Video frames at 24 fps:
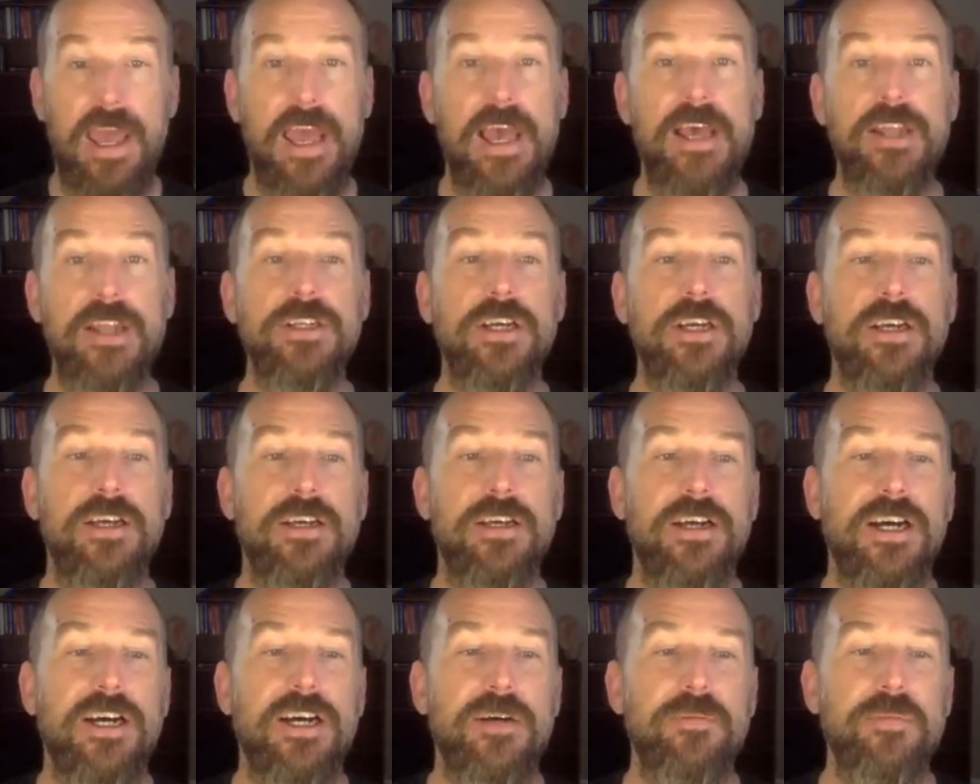And
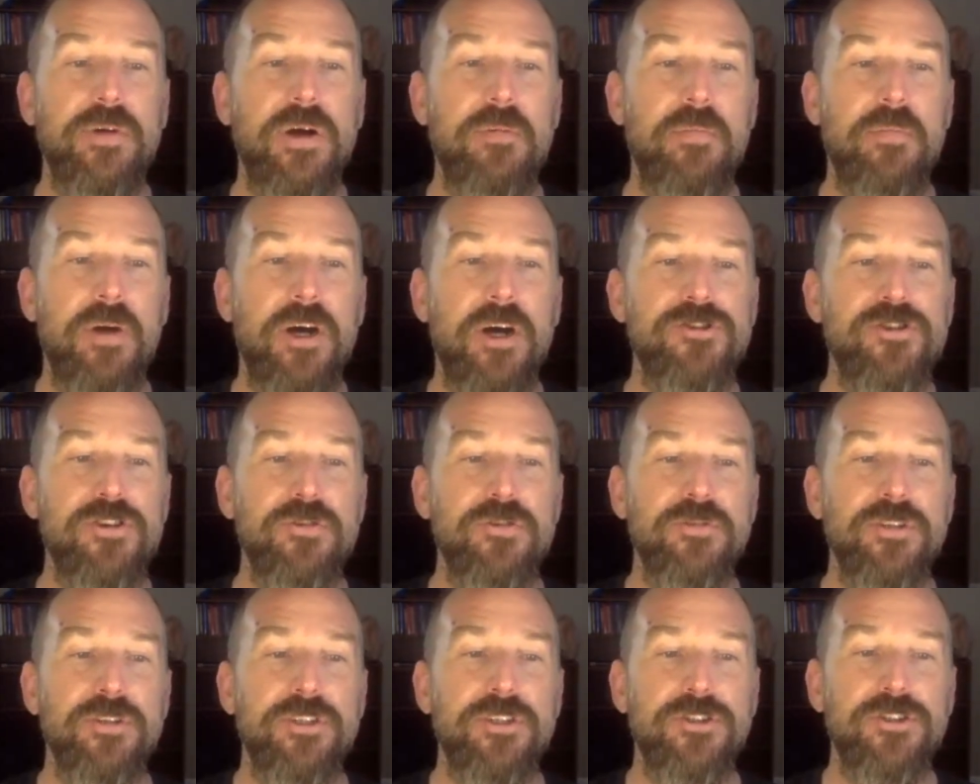a
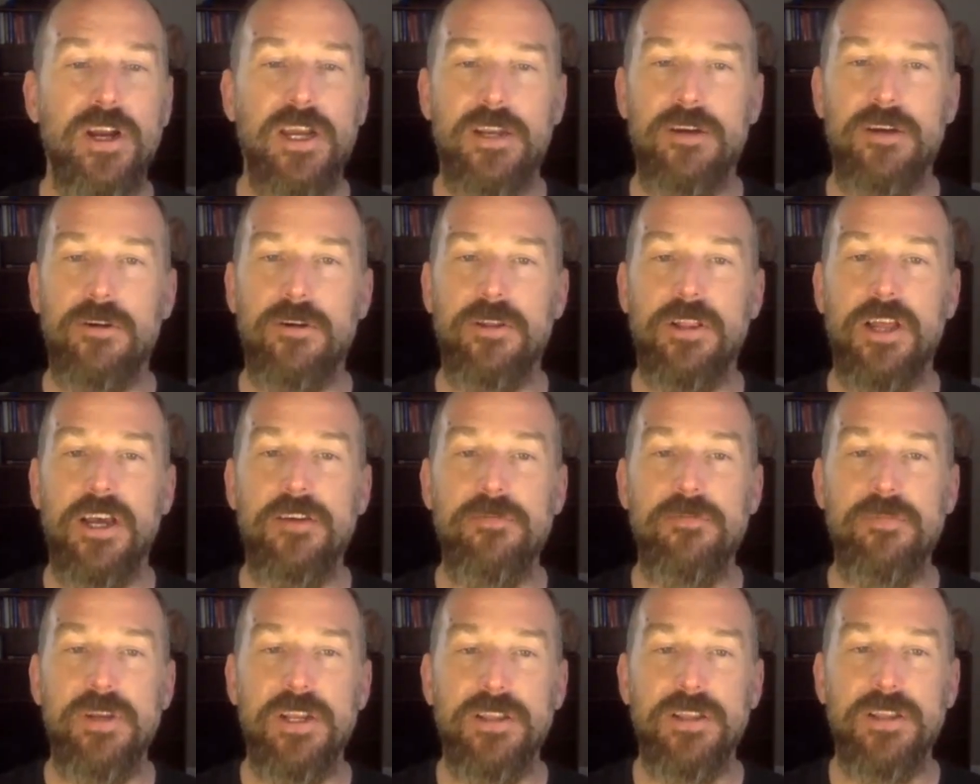mantra we'll try in our
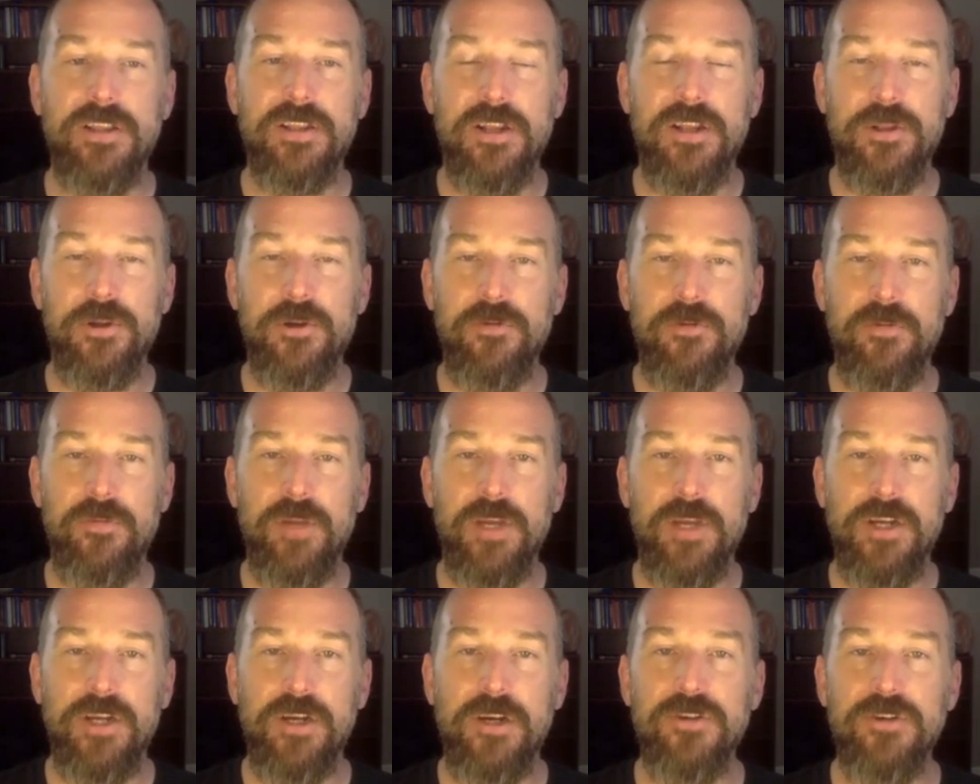live meeting that I learned from
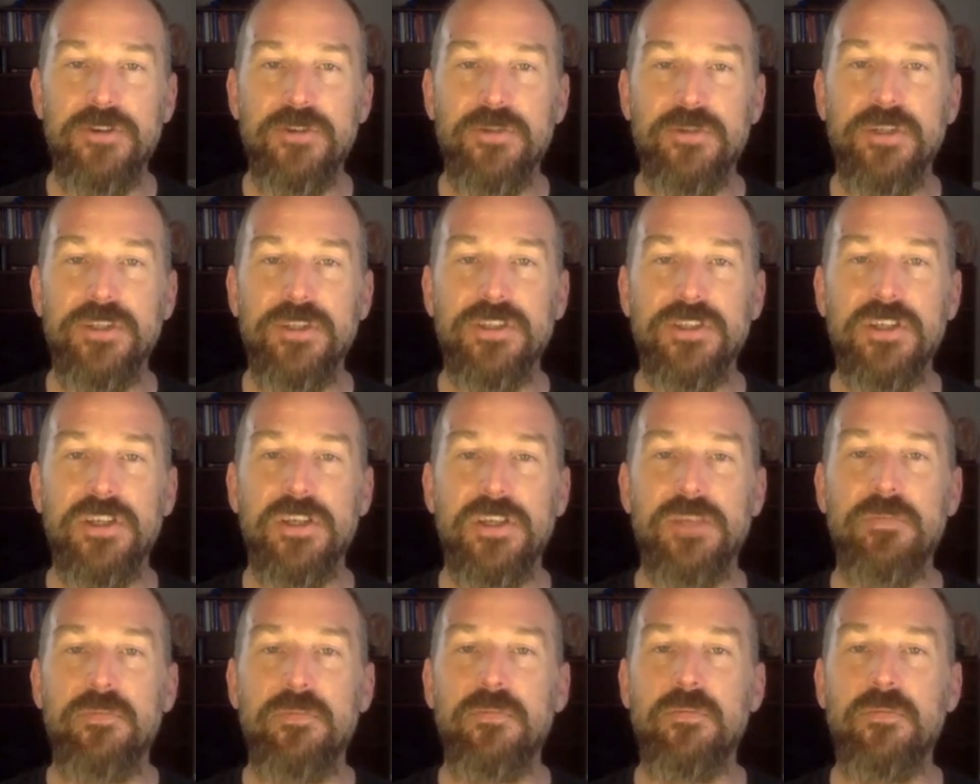my coach was
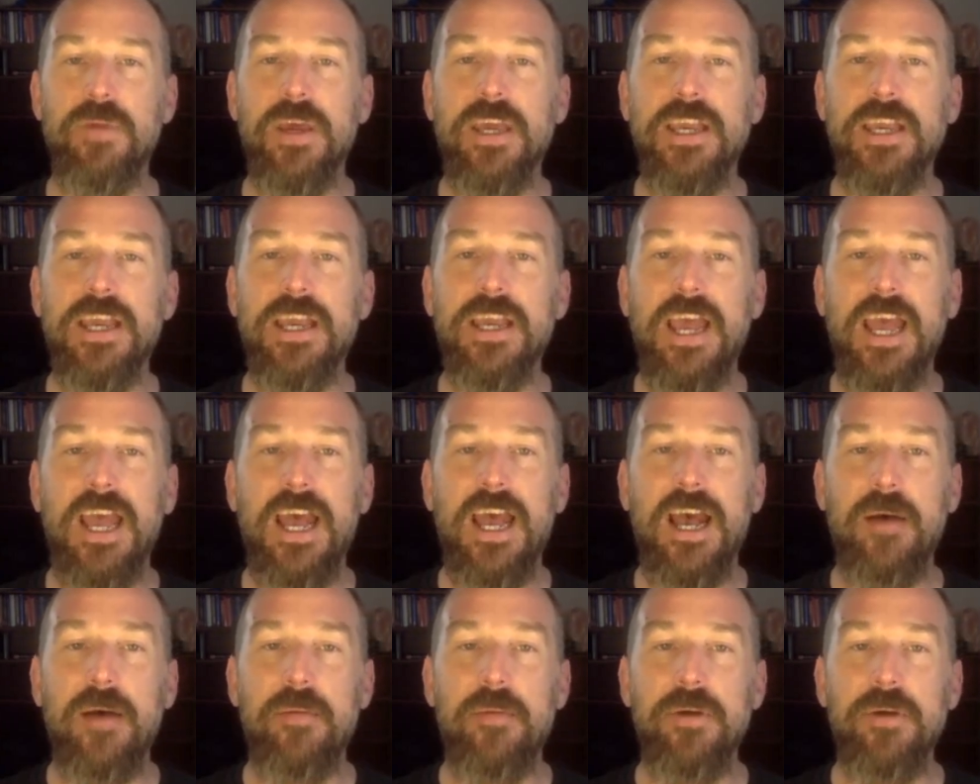make a
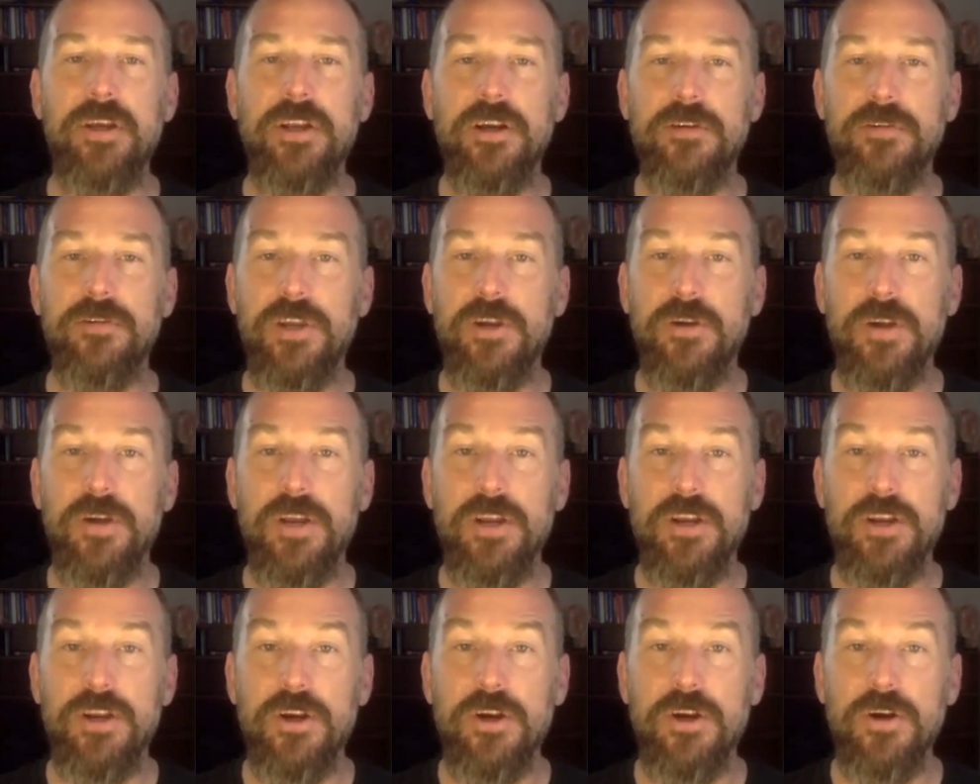habit of hearing
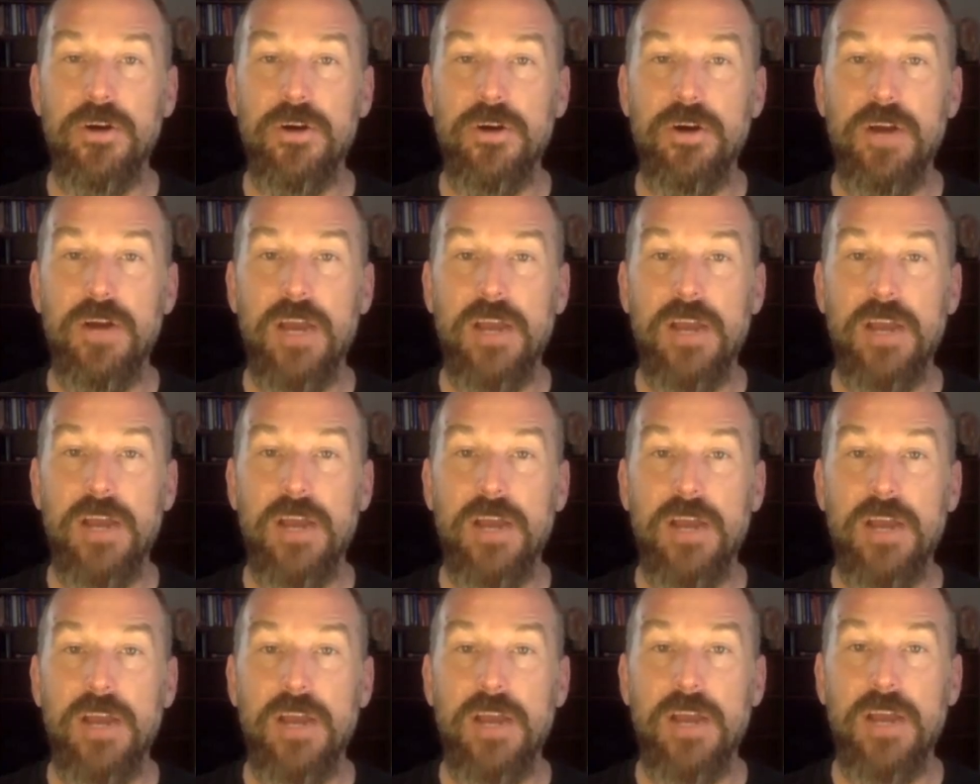no and then
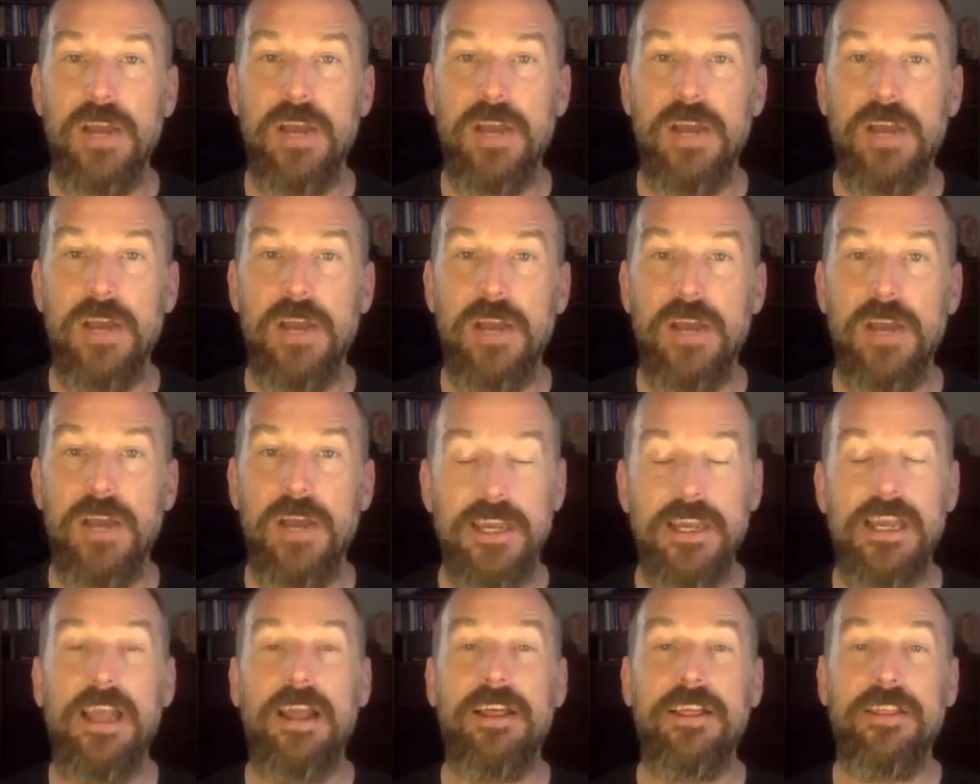learning to say,
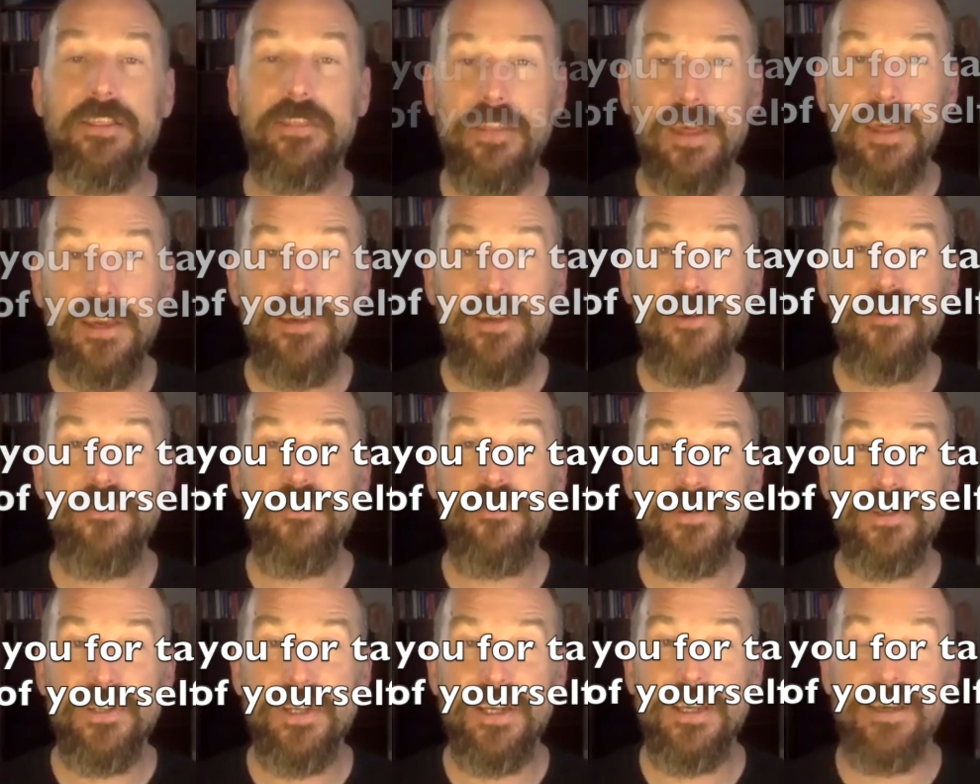thank you for
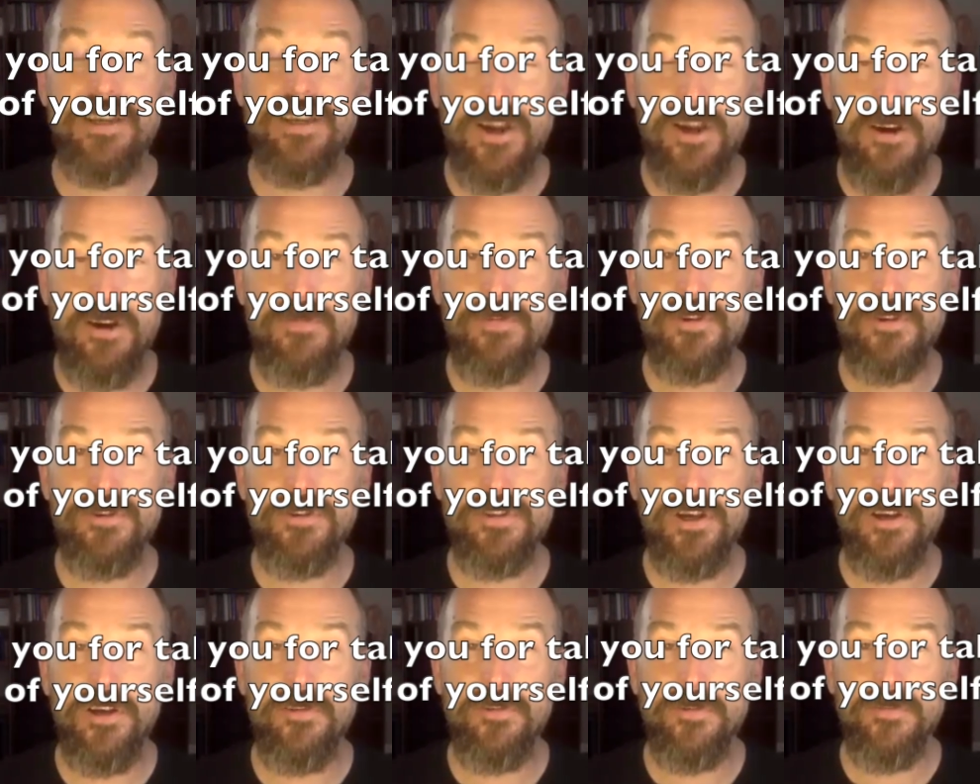taking care of
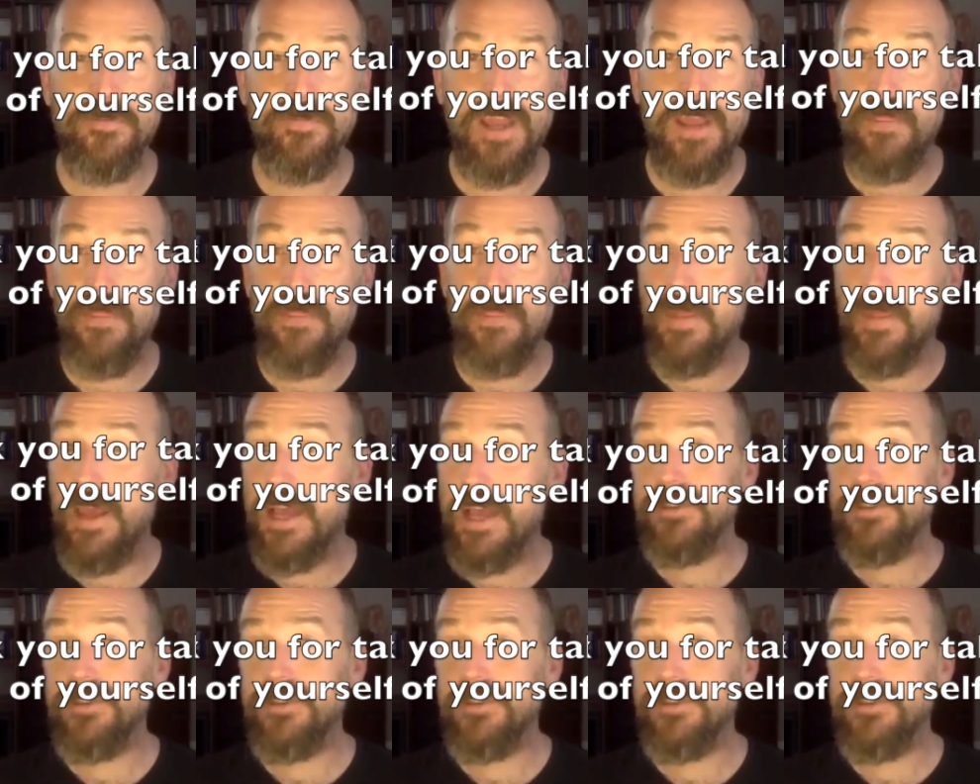yourself. And